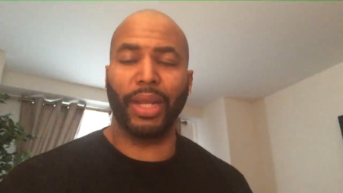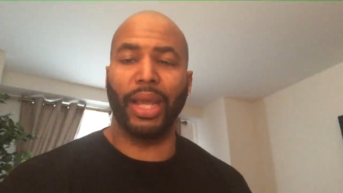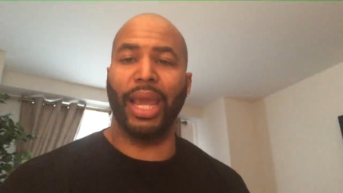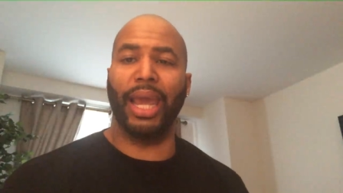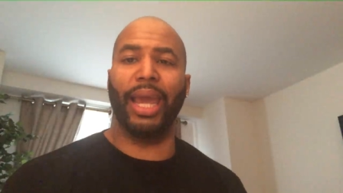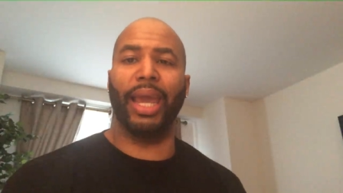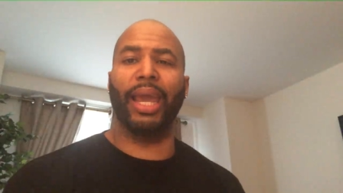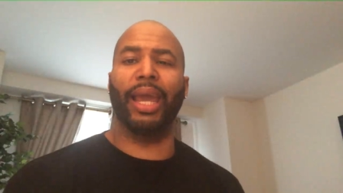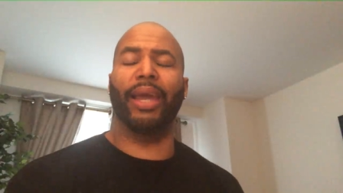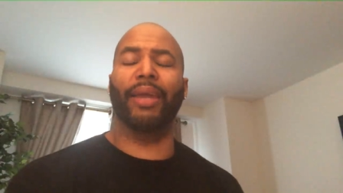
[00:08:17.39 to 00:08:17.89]

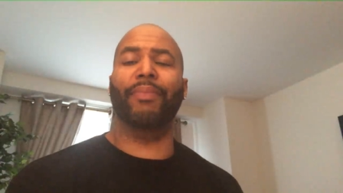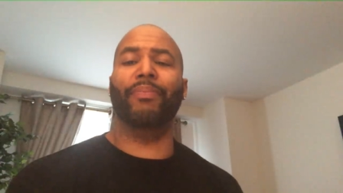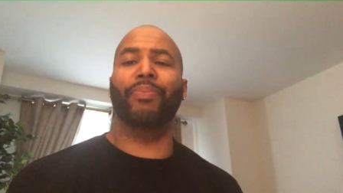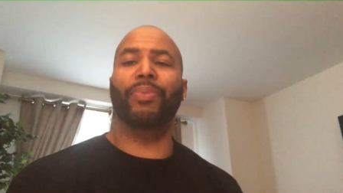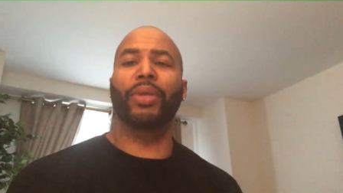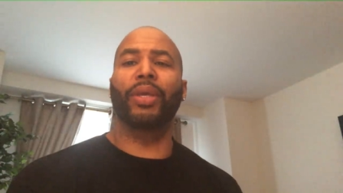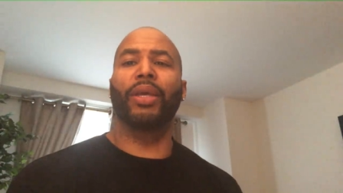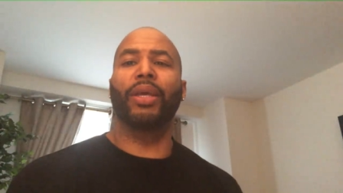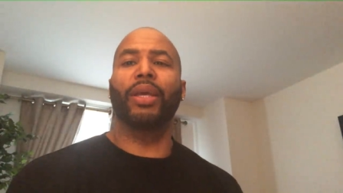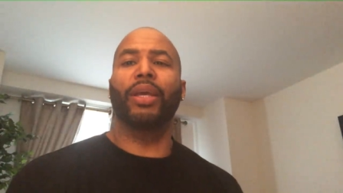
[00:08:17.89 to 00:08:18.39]
and
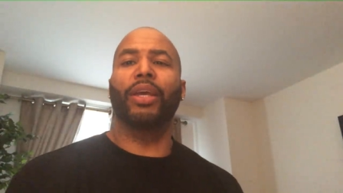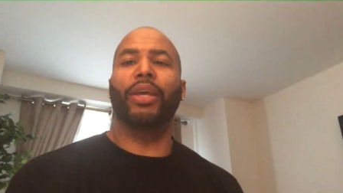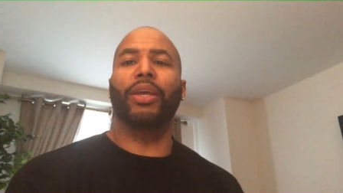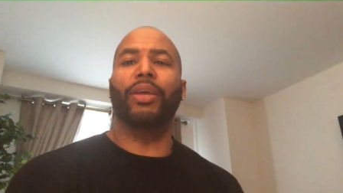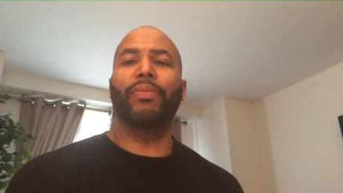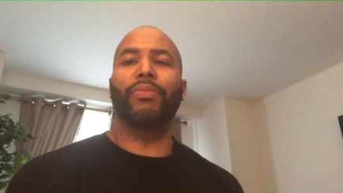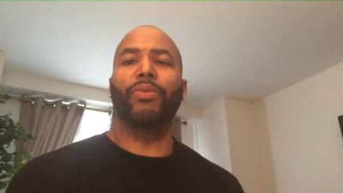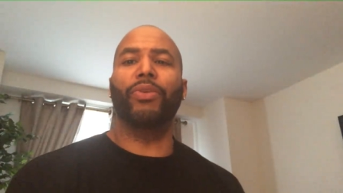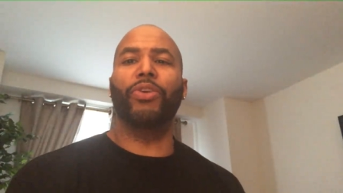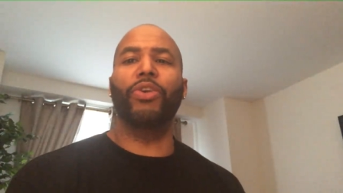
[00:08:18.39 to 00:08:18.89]

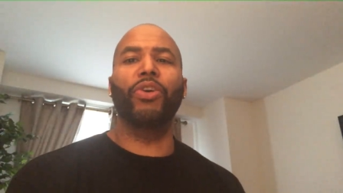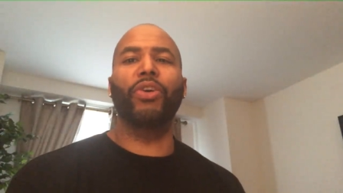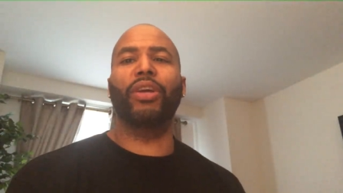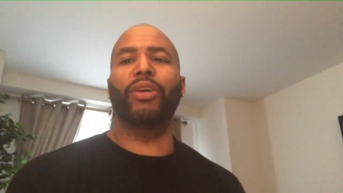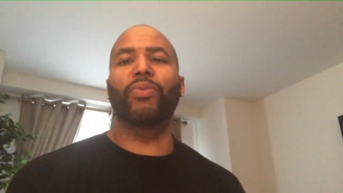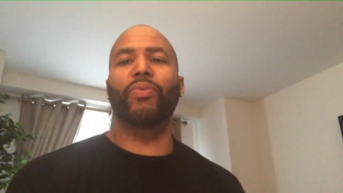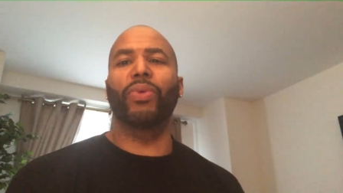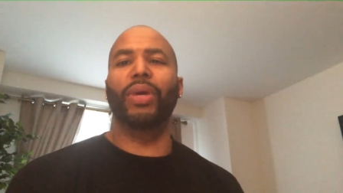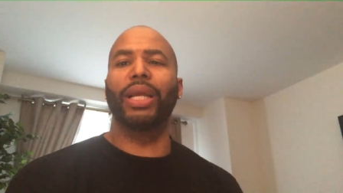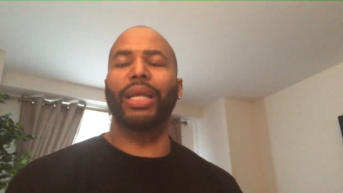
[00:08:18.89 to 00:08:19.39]
you
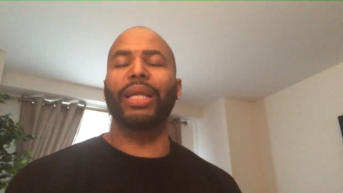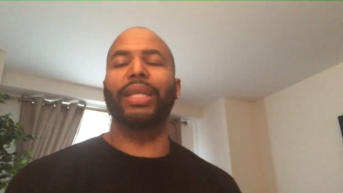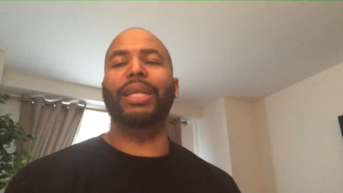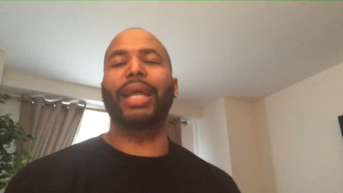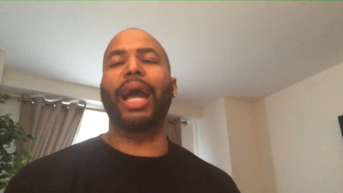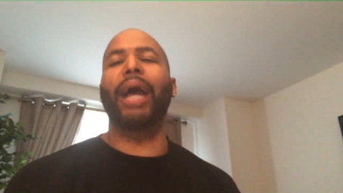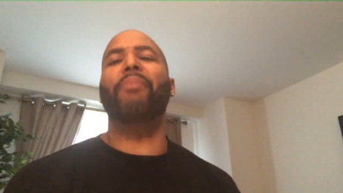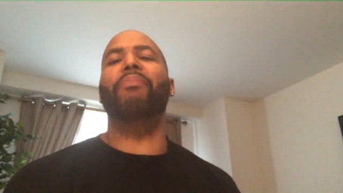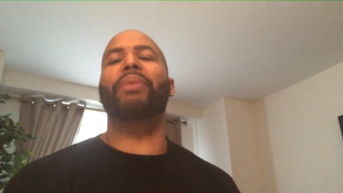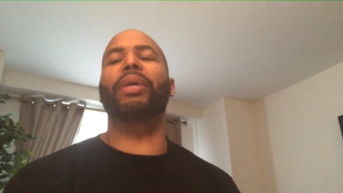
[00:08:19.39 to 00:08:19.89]
can really not